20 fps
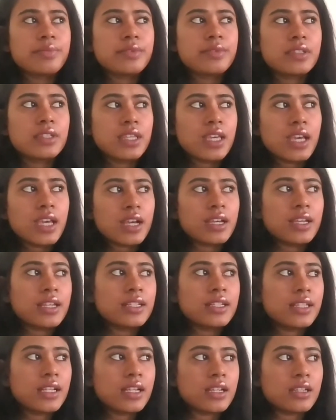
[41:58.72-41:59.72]
Yeah,
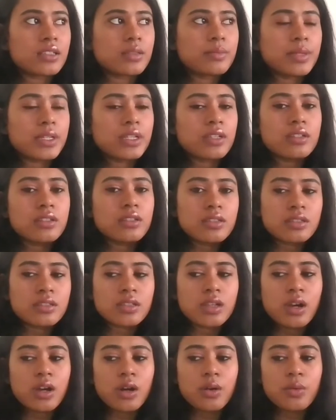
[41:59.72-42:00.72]
it does, because
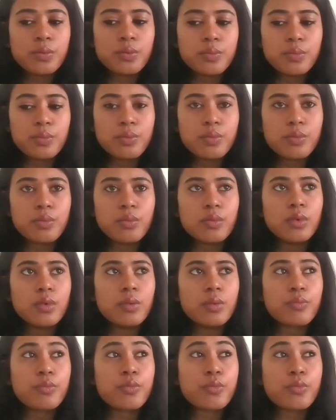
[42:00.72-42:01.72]

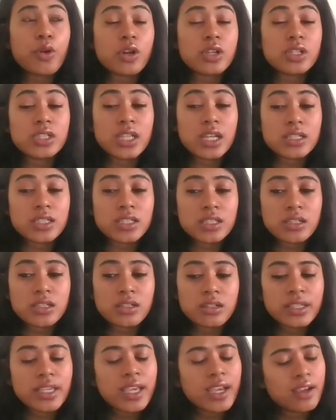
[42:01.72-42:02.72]
processor.
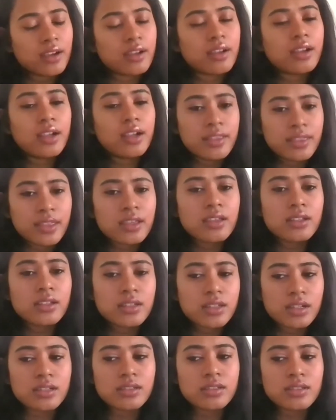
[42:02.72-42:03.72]
Yeah, I think it
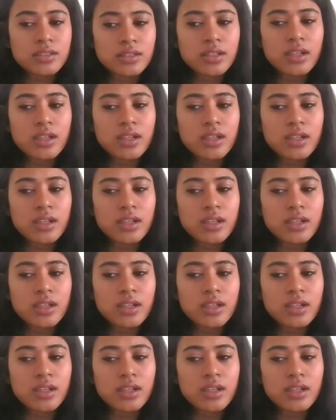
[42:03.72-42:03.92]
does.